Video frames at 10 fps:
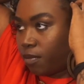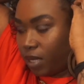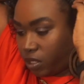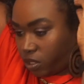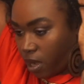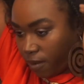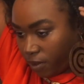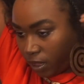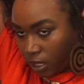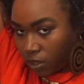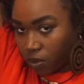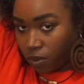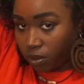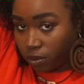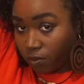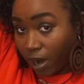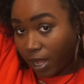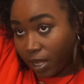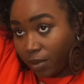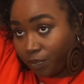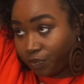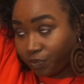make sure everything is on right.